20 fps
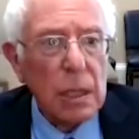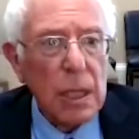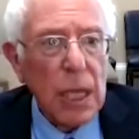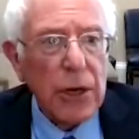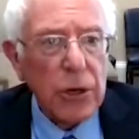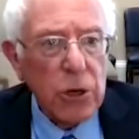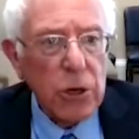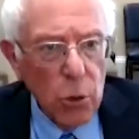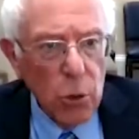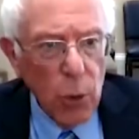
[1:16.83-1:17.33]

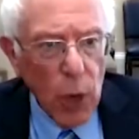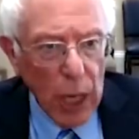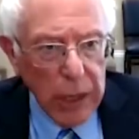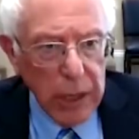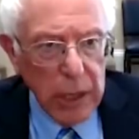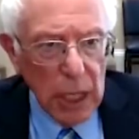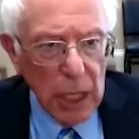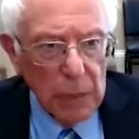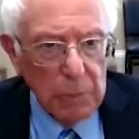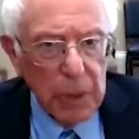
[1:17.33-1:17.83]
Not a new
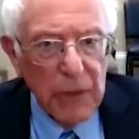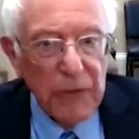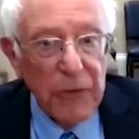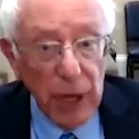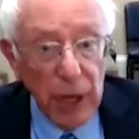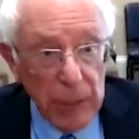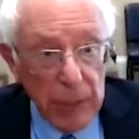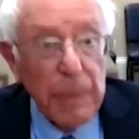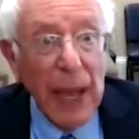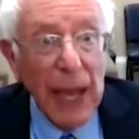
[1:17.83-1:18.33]
idea, but a
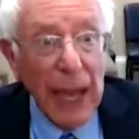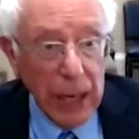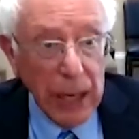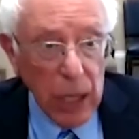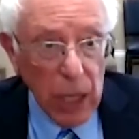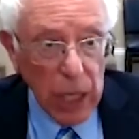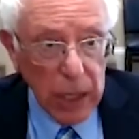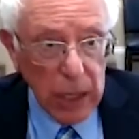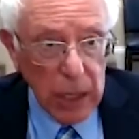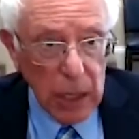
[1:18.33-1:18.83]
very bad
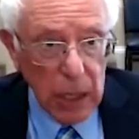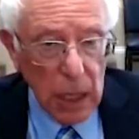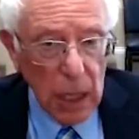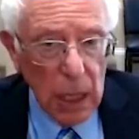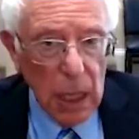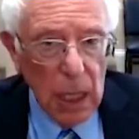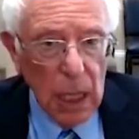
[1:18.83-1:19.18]
idea.